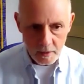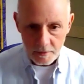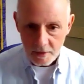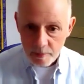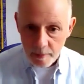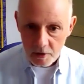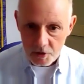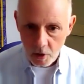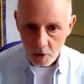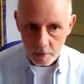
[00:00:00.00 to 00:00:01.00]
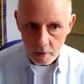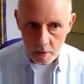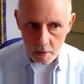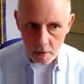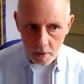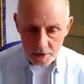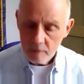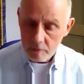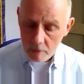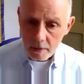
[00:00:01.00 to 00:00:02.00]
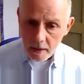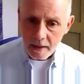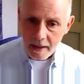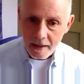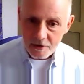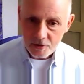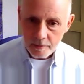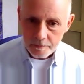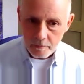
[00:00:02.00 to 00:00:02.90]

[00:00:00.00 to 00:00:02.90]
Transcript: The smell's gone. He said, oh yeah, it has.